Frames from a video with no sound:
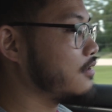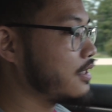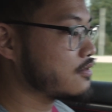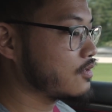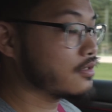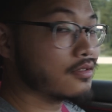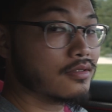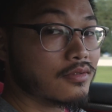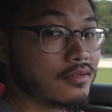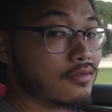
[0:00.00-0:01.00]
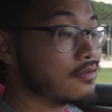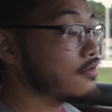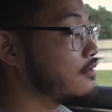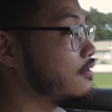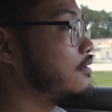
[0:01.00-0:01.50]
Bruh, that's
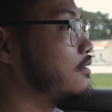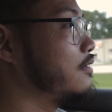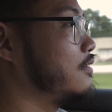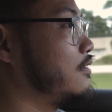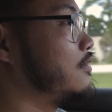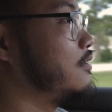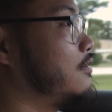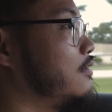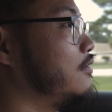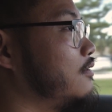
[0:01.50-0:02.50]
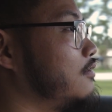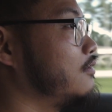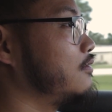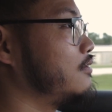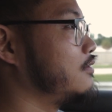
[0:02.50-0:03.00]
323 missed phone calls.